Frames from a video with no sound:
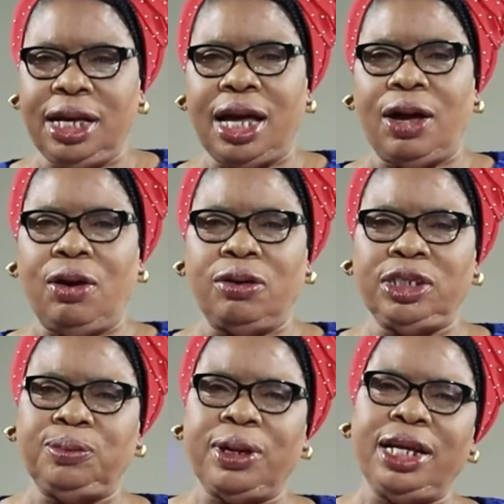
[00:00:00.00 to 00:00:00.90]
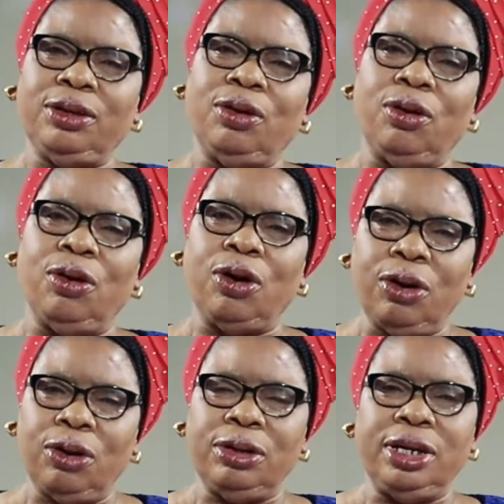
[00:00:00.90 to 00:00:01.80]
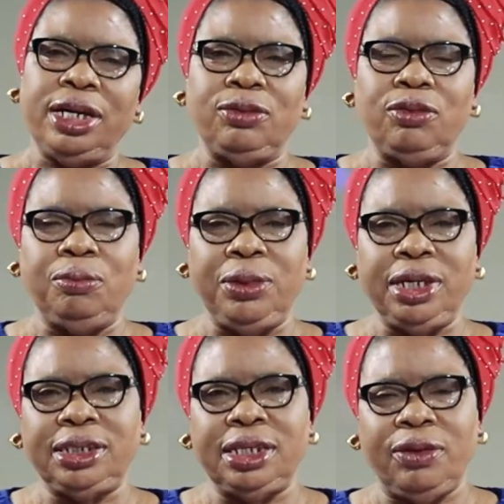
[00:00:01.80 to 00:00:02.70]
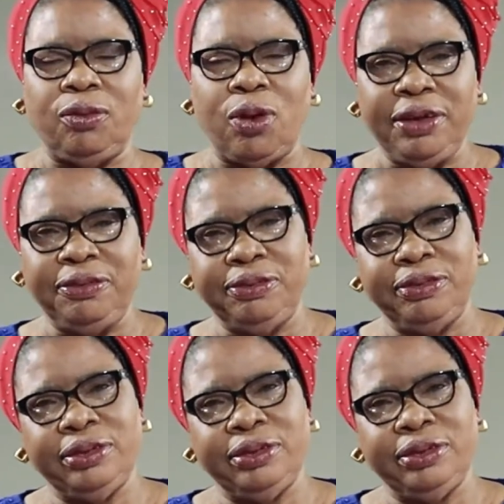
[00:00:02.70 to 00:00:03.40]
her husband or he will meet the wife.